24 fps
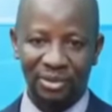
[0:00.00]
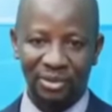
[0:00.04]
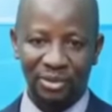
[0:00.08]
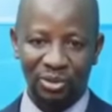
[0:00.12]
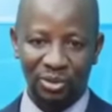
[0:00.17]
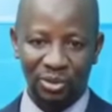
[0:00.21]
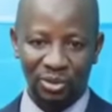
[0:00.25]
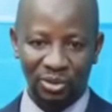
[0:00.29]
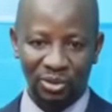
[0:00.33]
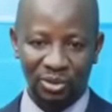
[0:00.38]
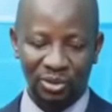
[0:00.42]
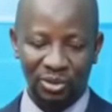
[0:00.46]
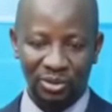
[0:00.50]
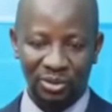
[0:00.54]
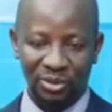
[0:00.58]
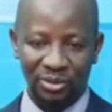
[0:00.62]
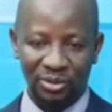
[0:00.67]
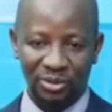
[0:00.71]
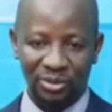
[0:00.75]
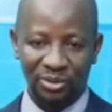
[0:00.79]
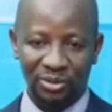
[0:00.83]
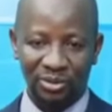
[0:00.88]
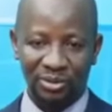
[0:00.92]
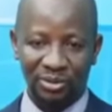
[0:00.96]
Or
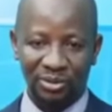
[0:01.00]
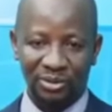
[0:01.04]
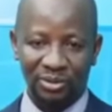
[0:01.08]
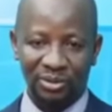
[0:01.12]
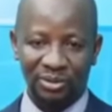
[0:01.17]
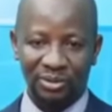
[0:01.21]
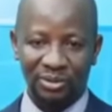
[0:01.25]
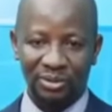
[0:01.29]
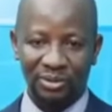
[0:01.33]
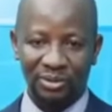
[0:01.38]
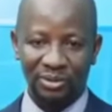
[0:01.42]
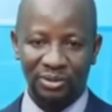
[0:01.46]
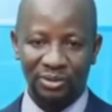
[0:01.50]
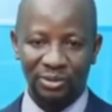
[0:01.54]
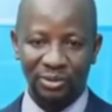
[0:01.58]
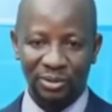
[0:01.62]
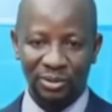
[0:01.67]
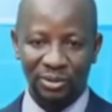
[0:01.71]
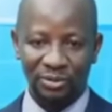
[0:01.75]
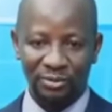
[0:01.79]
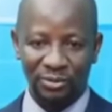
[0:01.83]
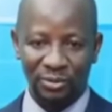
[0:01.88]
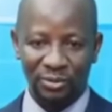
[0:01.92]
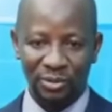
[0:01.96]
do
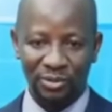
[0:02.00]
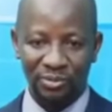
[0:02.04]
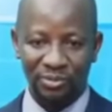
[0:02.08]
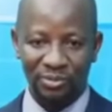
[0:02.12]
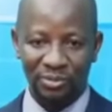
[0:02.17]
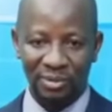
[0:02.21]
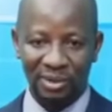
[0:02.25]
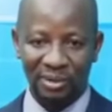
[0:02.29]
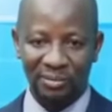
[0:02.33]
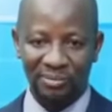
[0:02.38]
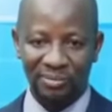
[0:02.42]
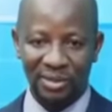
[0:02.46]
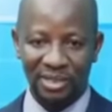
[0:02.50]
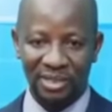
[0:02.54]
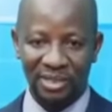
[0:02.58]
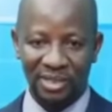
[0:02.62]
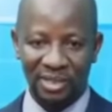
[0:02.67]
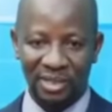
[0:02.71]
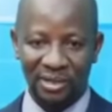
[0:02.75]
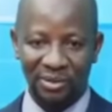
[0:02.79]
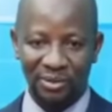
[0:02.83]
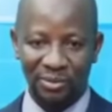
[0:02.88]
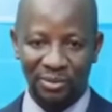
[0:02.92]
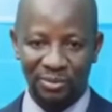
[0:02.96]
we form a
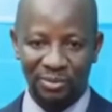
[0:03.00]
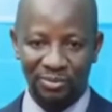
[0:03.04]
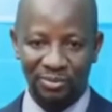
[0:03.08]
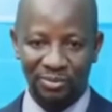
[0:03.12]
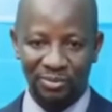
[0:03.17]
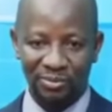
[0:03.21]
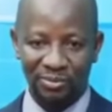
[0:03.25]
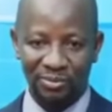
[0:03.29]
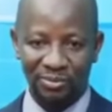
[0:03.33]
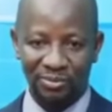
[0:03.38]
pressure group